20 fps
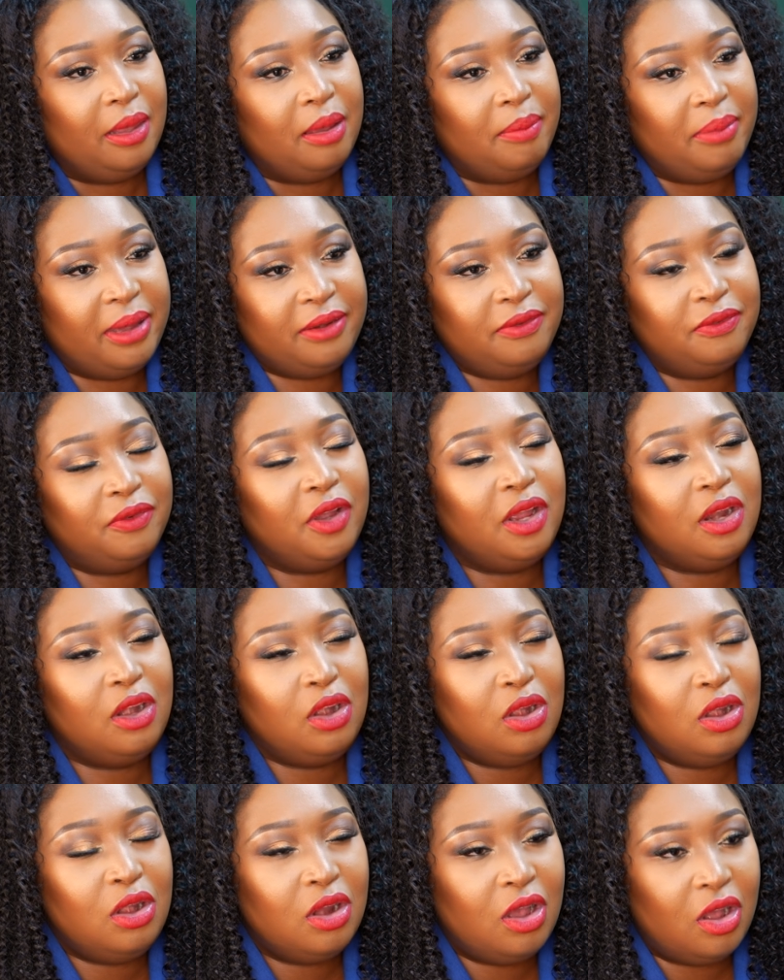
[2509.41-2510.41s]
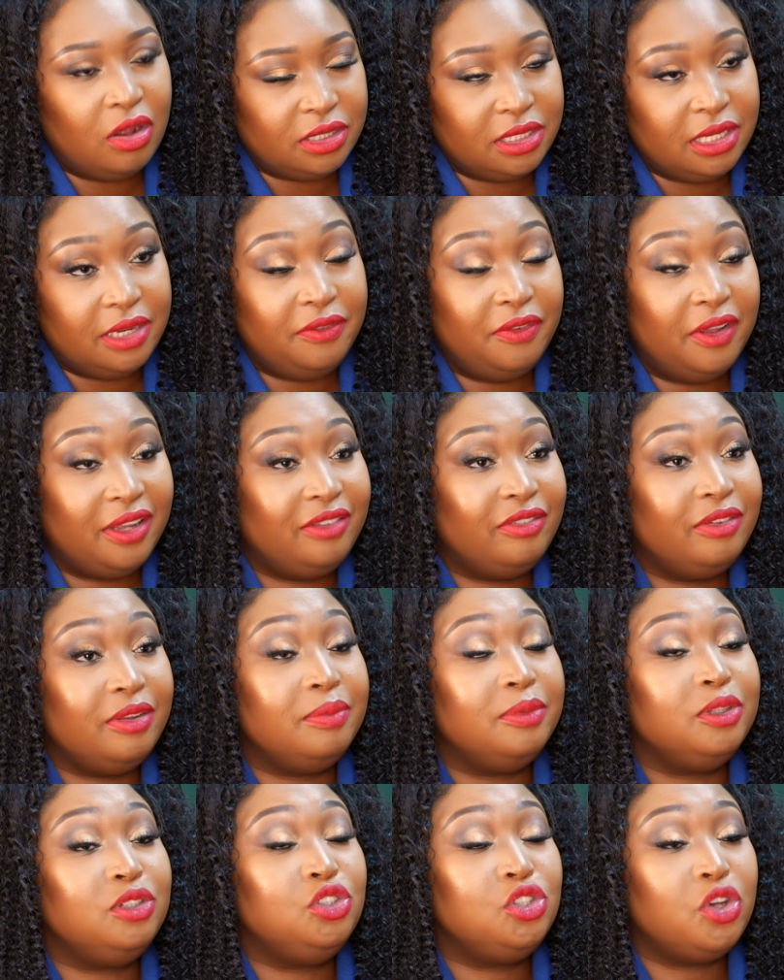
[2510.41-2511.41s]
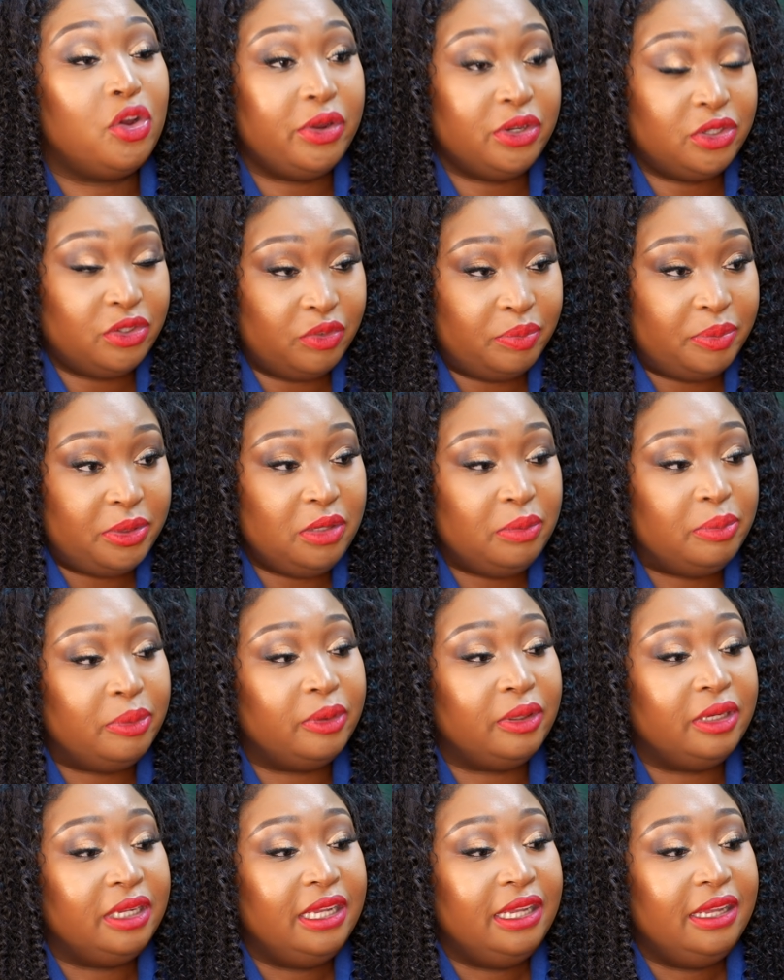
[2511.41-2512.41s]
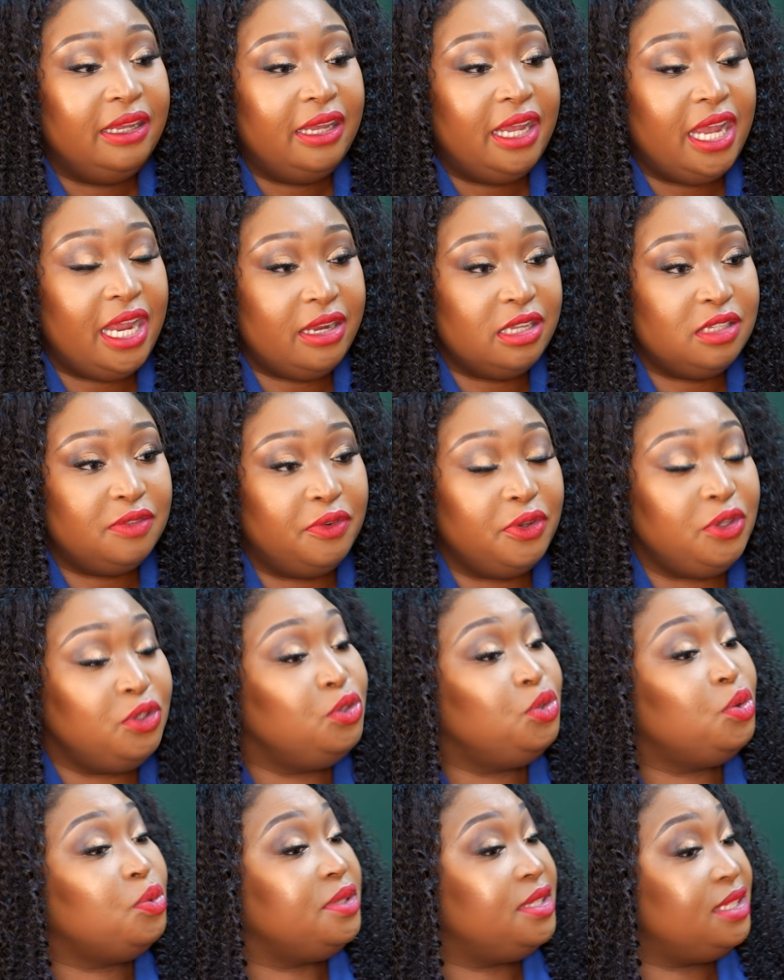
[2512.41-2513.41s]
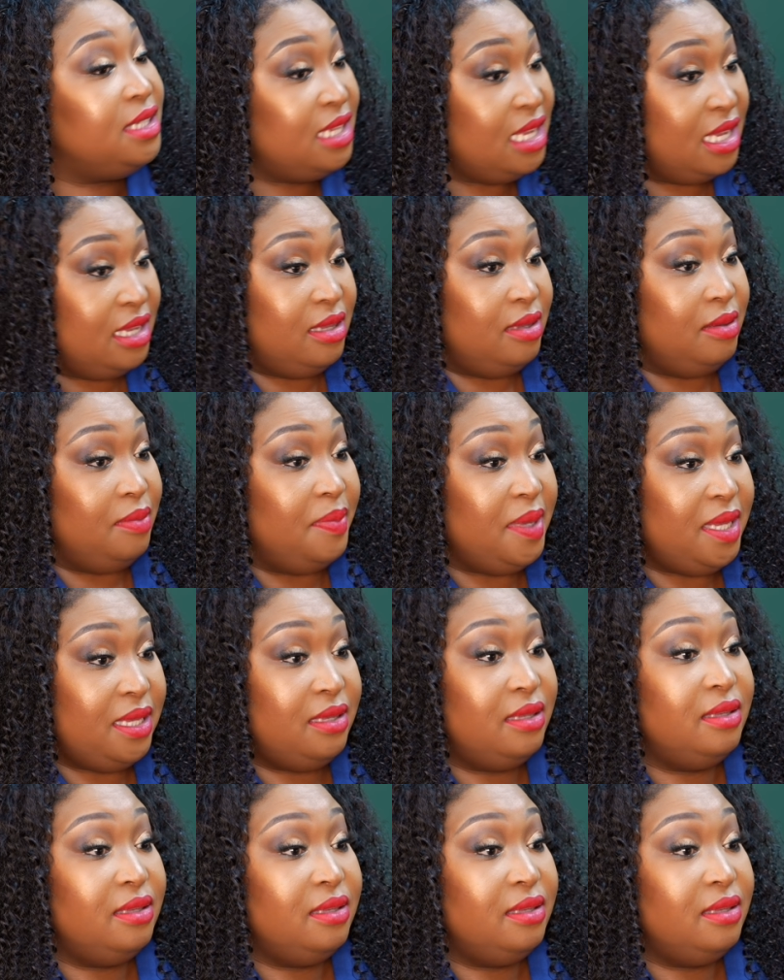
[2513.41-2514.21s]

but for a lot, in fact, for the majority of people, it is for you to see me.